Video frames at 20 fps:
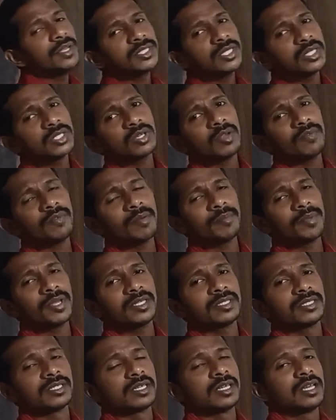Features of
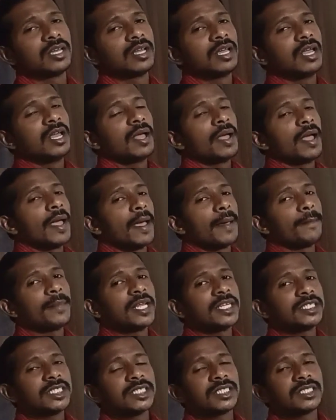MNC.
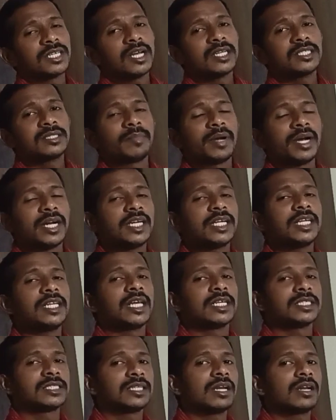MNC stands
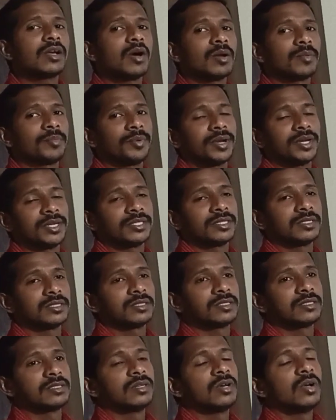multinational
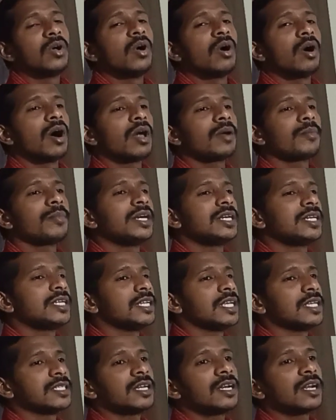corporations or
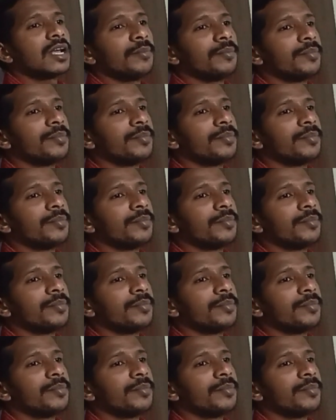multinational